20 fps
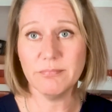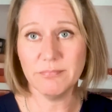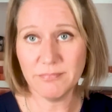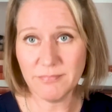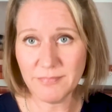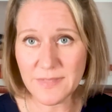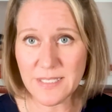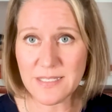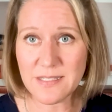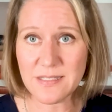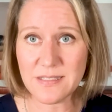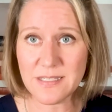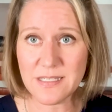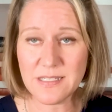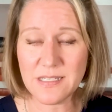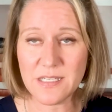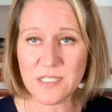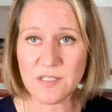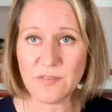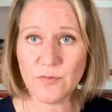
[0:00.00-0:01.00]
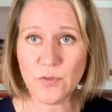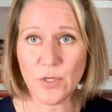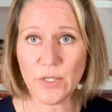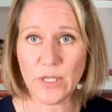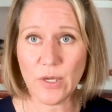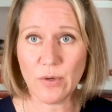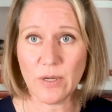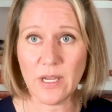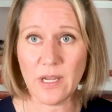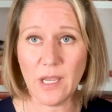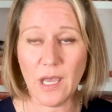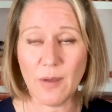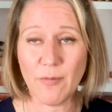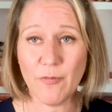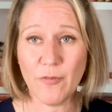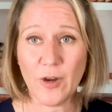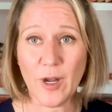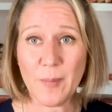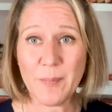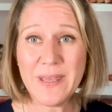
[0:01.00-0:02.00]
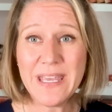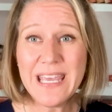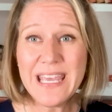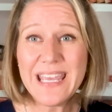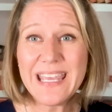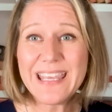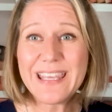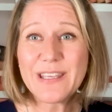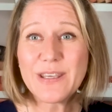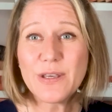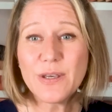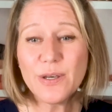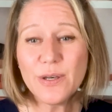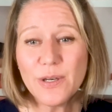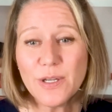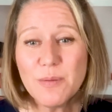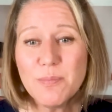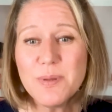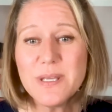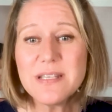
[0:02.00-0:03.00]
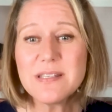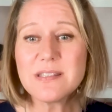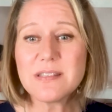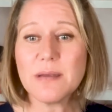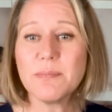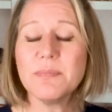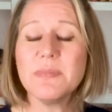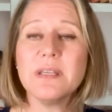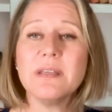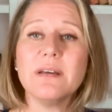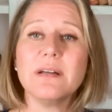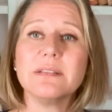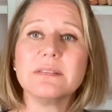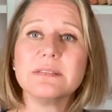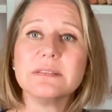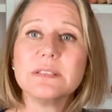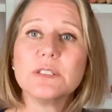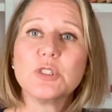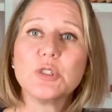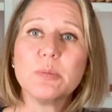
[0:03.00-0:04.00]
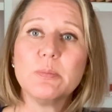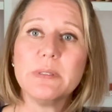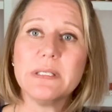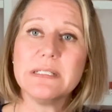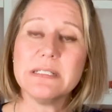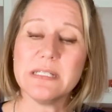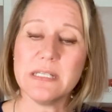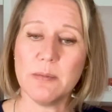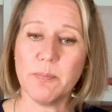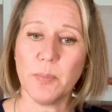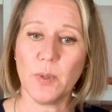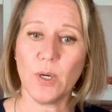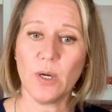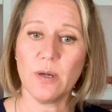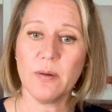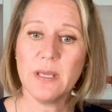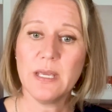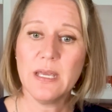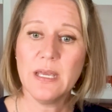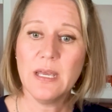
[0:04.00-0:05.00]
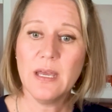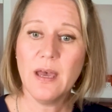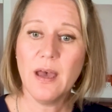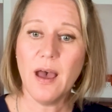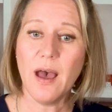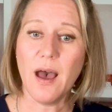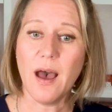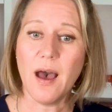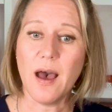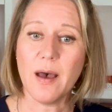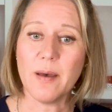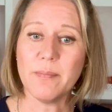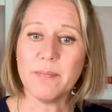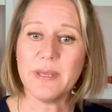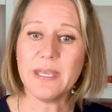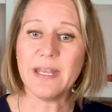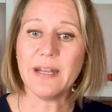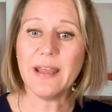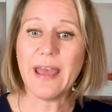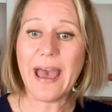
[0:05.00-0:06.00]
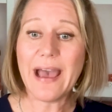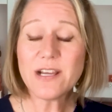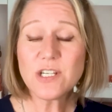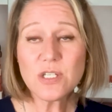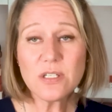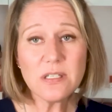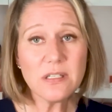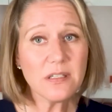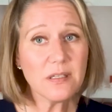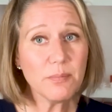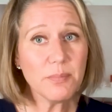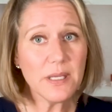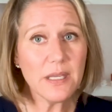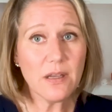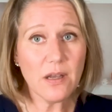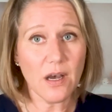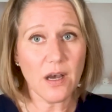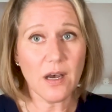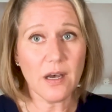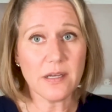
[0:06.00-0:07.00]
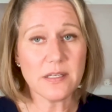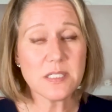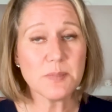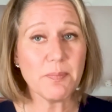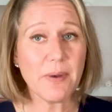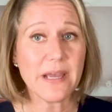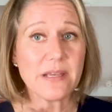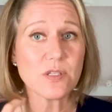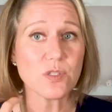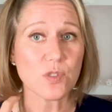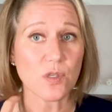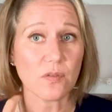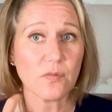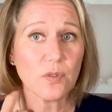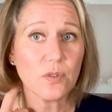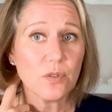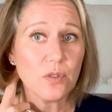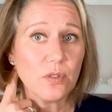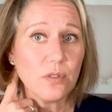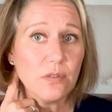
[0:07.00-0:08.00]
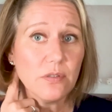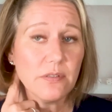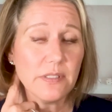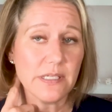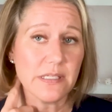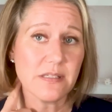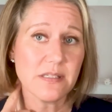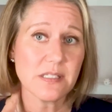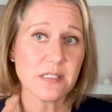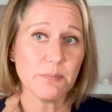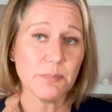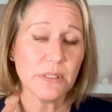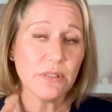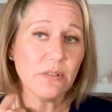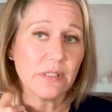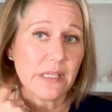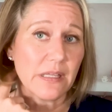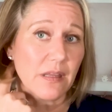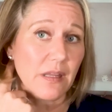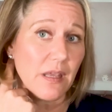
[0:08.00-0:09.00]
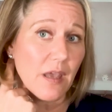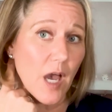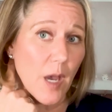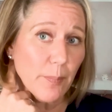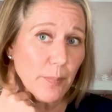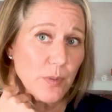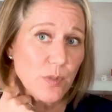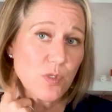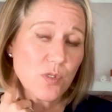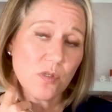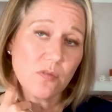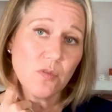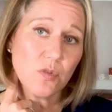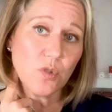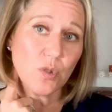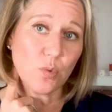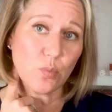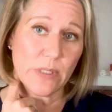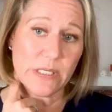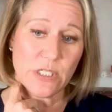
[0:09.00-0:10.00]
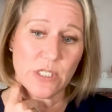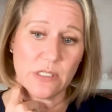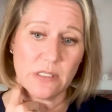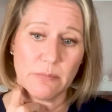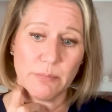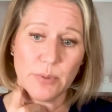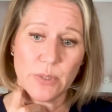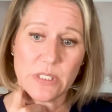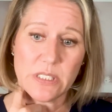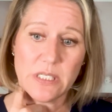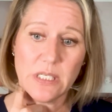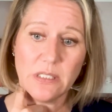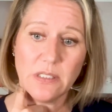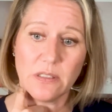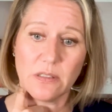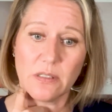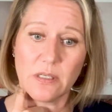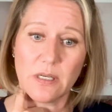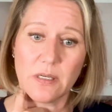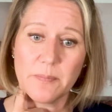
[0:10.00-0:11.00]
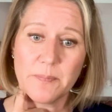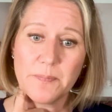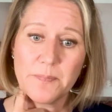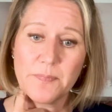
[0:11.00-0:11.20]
this dizziness and vertigo can come from, it could be something a little bit deeper. It actually could be caused by cervical instability, the upper cervical region in particular.